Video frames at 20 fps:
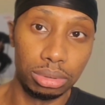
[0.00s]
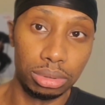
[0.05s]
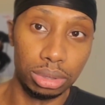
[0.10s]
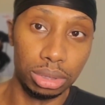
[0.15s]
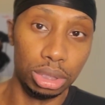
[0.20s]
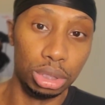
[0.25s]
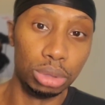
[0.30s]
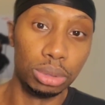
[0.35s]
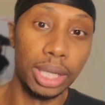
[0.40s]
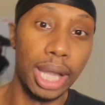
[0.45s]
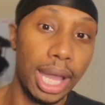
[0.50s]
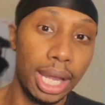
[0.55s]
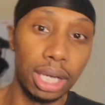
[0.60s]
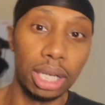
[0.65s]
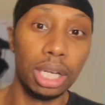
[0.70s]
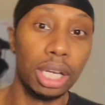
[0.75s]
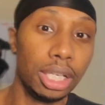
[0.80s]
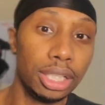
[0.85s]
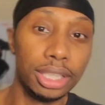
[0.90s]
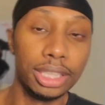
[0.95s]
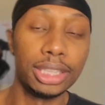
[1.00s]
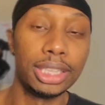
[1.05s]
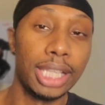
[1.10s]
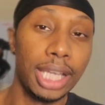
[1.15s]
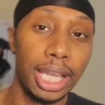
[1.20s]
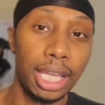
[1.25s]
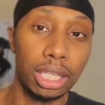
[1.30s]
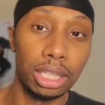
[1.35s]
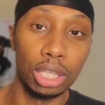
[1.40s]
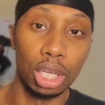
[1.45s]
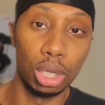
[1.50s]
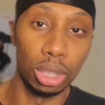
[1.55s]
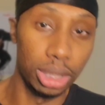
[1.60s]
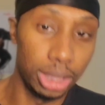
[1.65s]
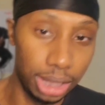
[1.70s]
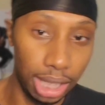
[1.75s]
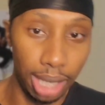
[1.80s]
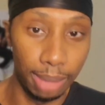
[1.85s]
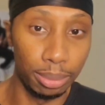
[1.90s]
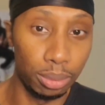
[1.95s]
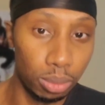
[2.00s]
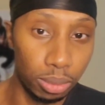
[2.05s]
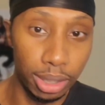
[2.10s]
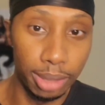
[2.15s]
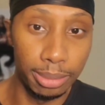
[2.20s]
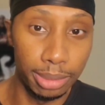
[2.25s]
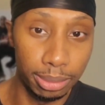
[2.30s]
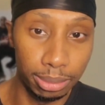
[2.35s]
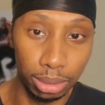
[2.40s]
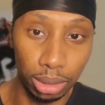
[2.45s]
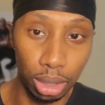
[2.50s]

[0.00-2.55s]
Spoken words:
you got to understand those type of women,